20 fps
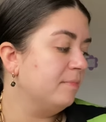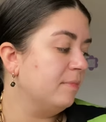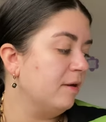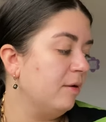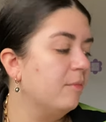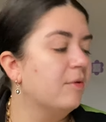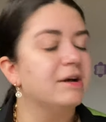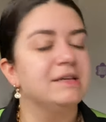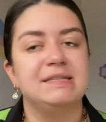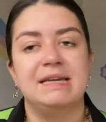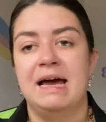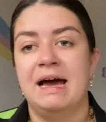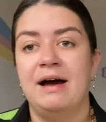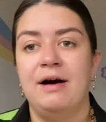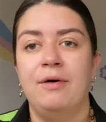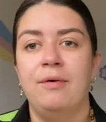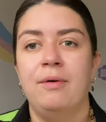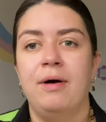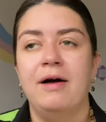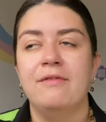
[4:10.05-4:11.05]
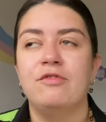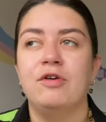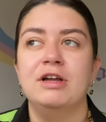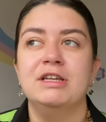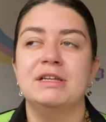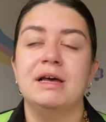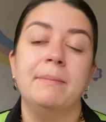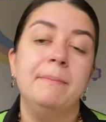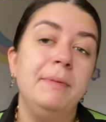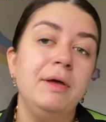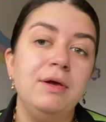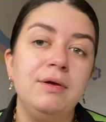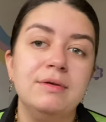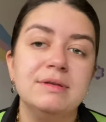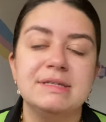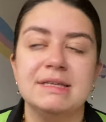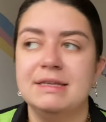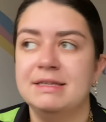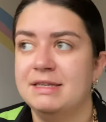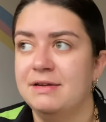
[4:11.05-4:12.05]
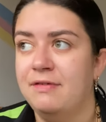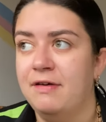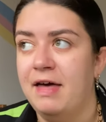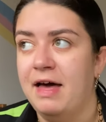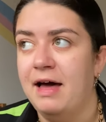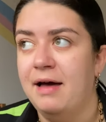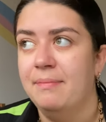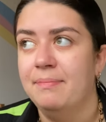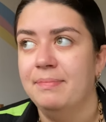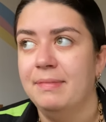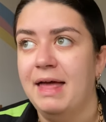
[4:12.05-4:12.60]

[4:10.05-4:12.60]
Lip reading: whereas now I've got into like boots and stuff like that.